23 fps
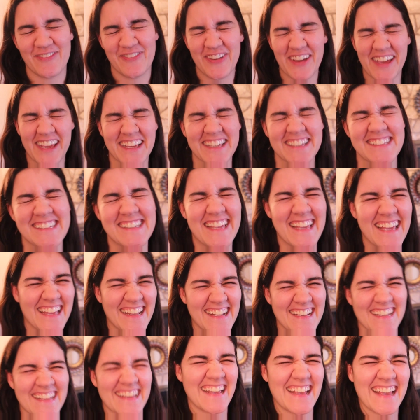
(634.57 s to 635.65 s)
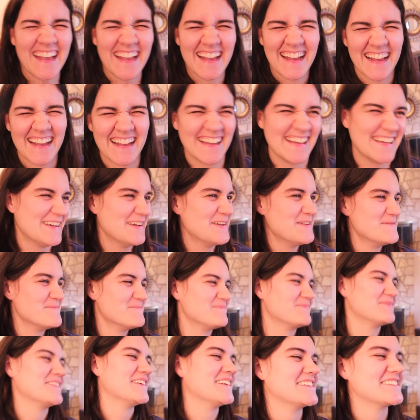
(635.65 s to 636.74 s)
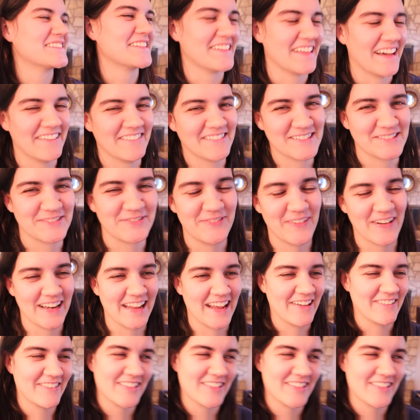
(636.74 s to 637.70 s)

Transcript: fix it. So that was funny. I